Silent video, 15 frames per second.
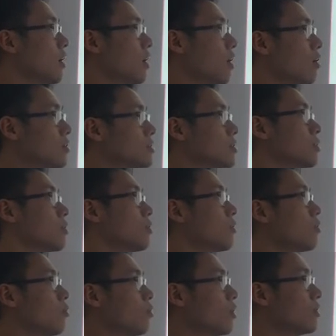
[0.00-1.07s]
Also,
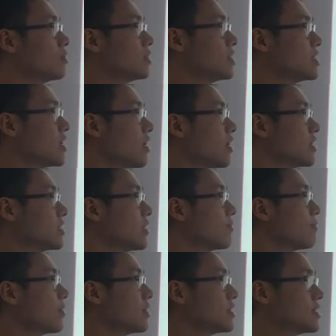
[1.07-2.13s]
we'll design
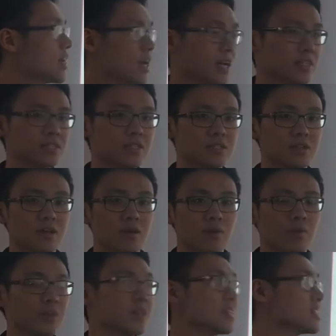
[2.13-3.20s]
different tests
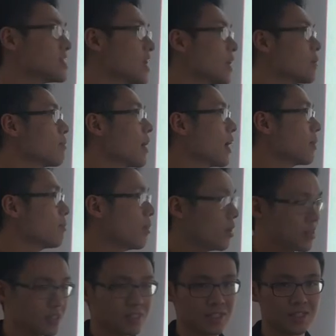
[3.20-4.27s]
with the same
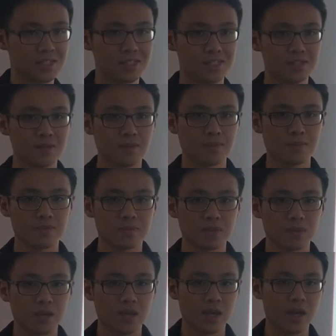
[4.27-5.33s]
hypothesis.
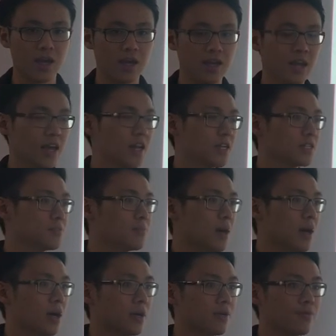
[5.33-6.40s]
And as
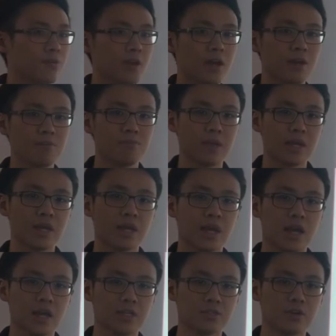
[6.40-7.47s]
my friend Ming
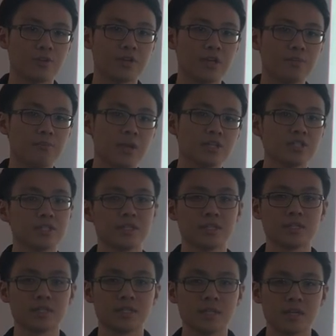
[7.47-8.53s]
has already mentioned
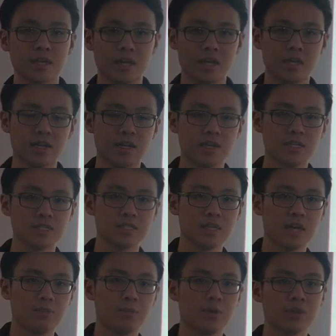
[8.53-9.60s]
in his
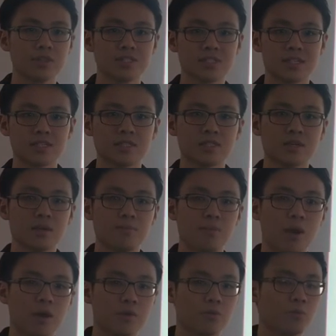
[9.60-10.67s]
hypothesis
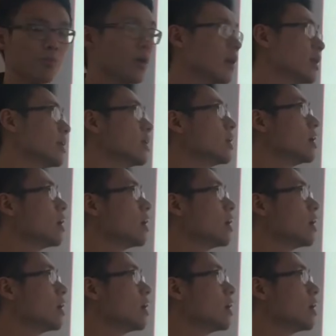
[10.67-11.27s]
part 1,